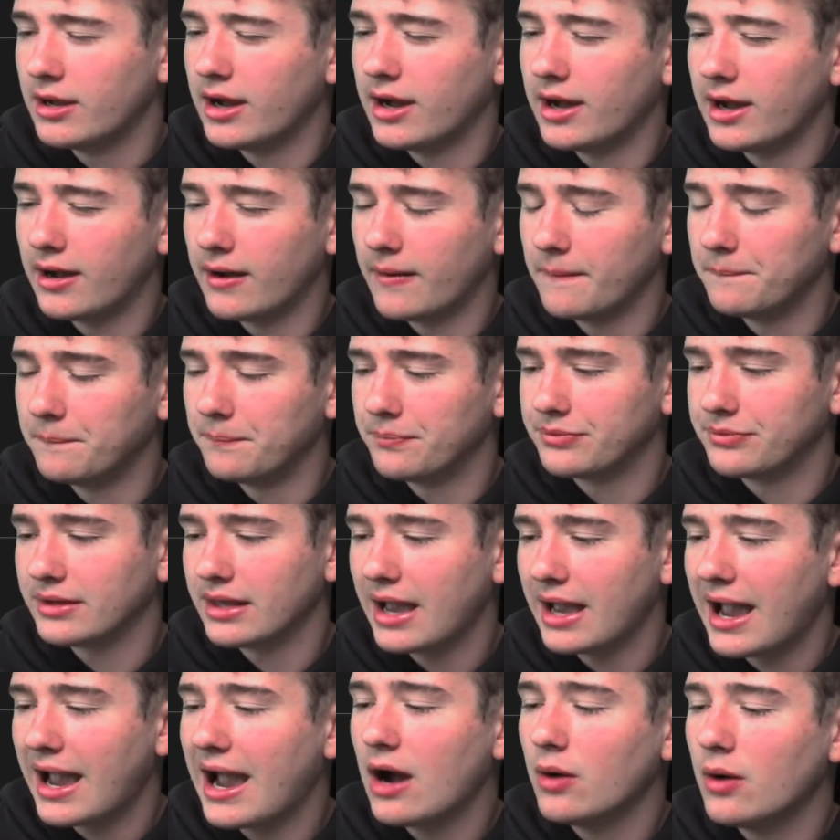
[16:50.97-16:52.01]

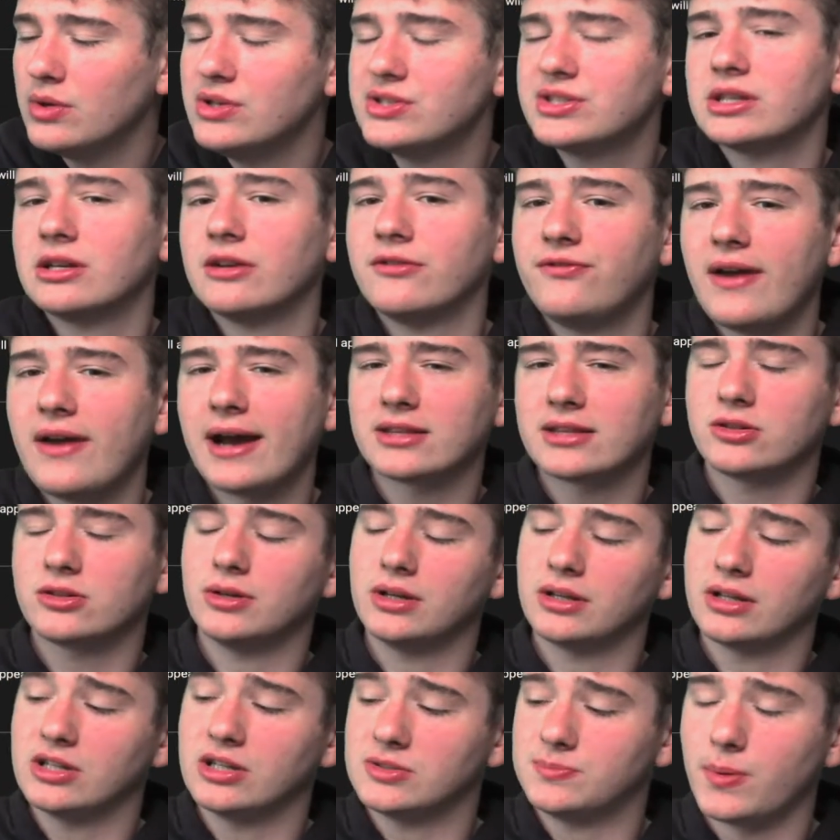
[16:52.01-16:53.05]
how he's going to factor
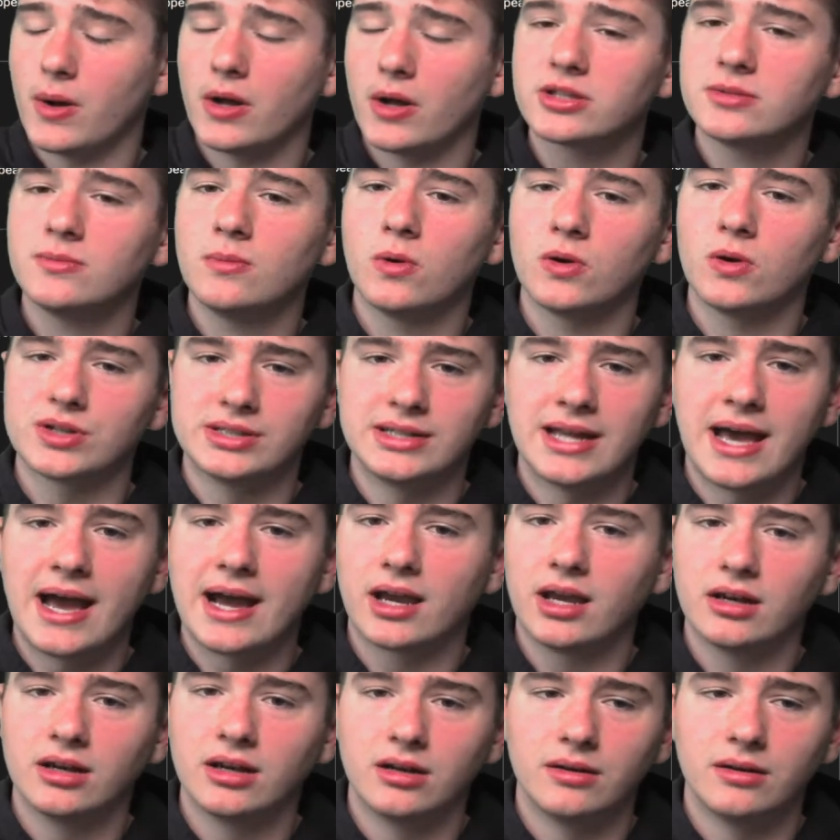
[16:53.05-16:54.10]
in, because Baltimore is not
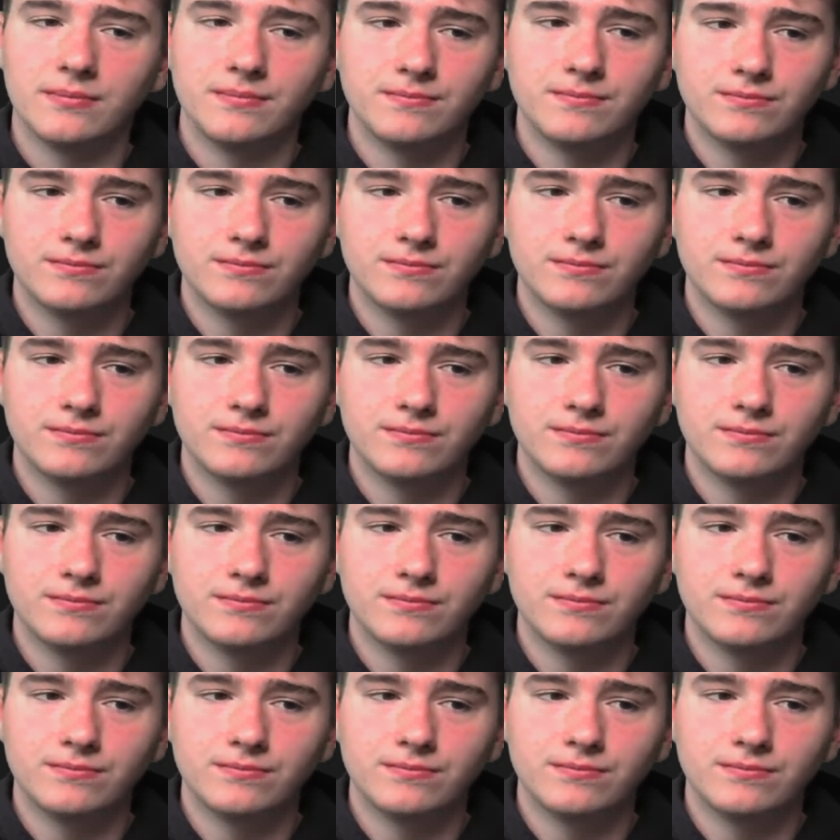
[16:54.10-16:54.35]
going to